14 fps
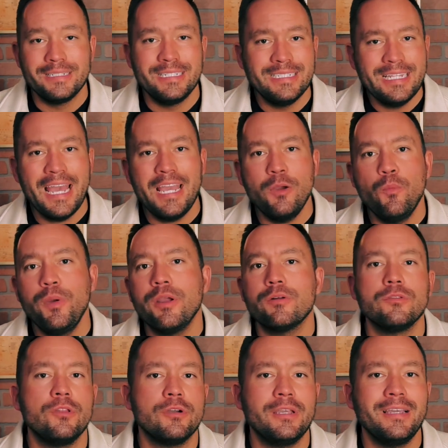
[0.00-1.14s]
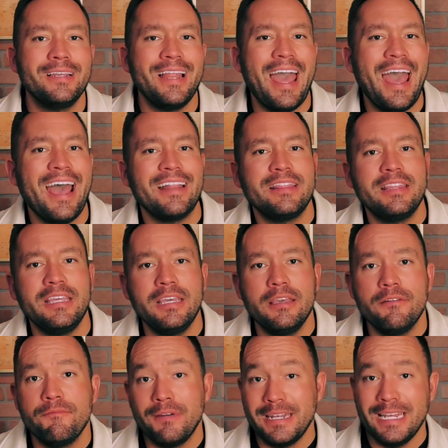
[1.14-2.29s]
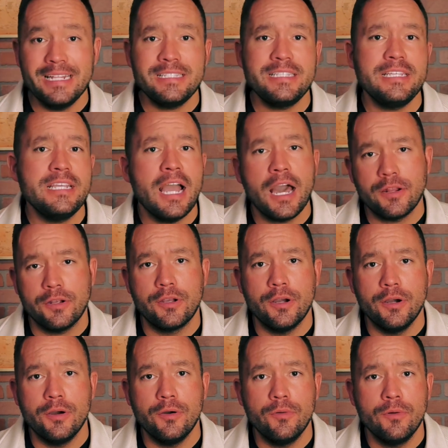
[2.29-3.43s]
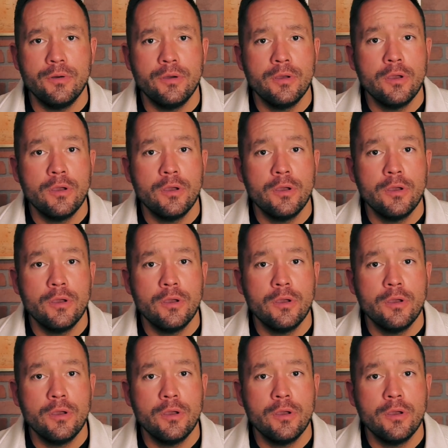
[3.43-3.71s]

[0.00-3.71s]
Today we are looking at the Venezianico